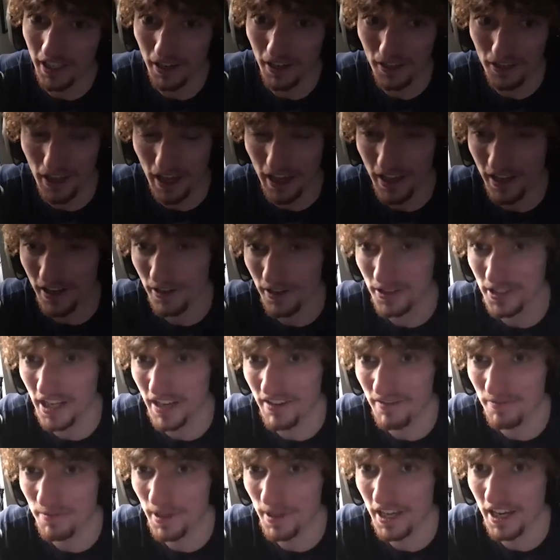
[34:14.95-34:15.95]
Thanos,
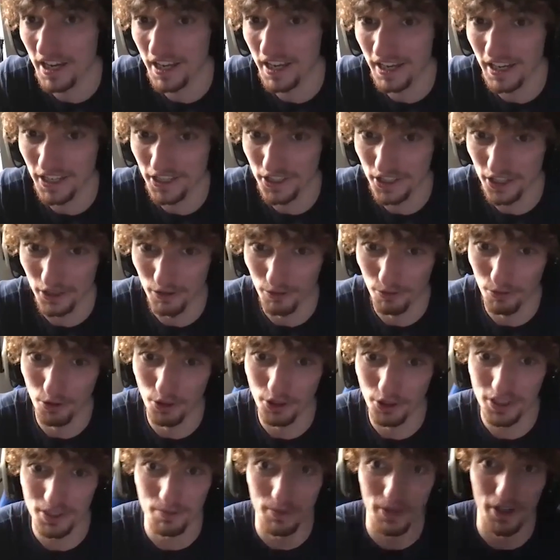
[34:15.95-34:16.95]
FBI agent, and Will
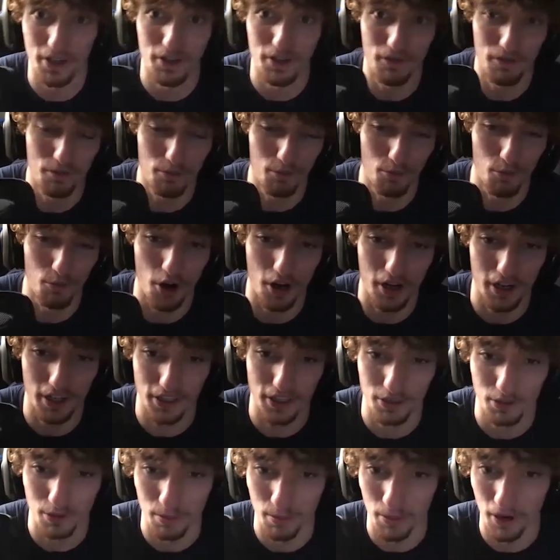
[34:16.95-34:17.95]
Smith walk
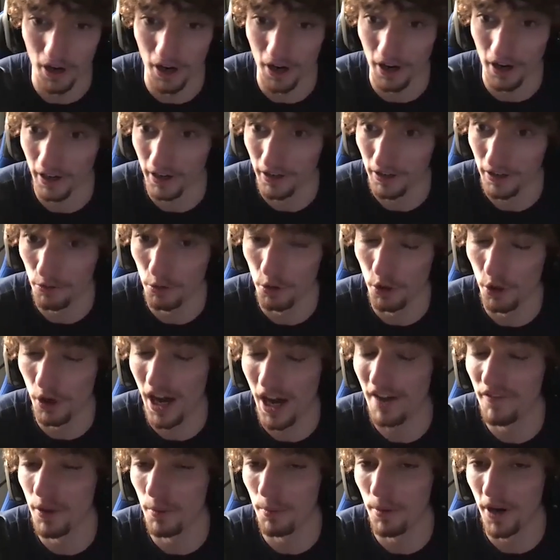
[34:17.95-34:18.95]
into a bar. We'll
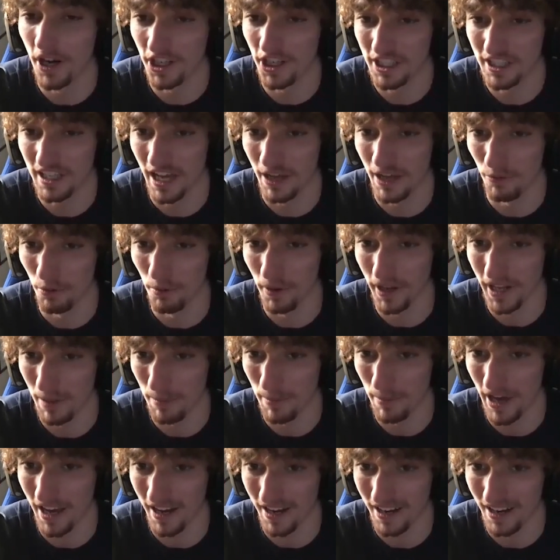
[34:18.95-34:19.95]
have the punchline when we get
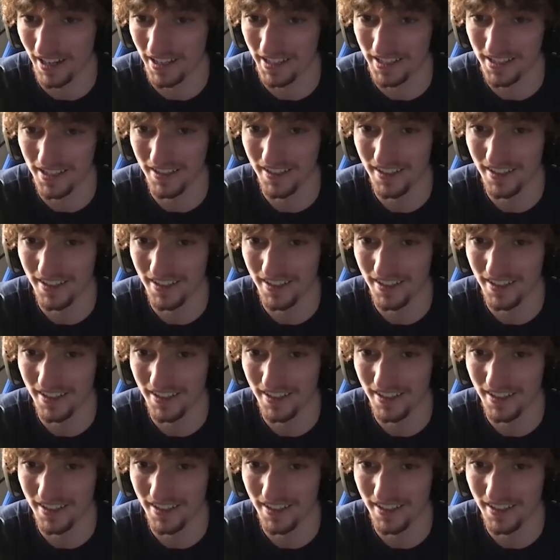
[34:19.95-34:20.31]
back, guys.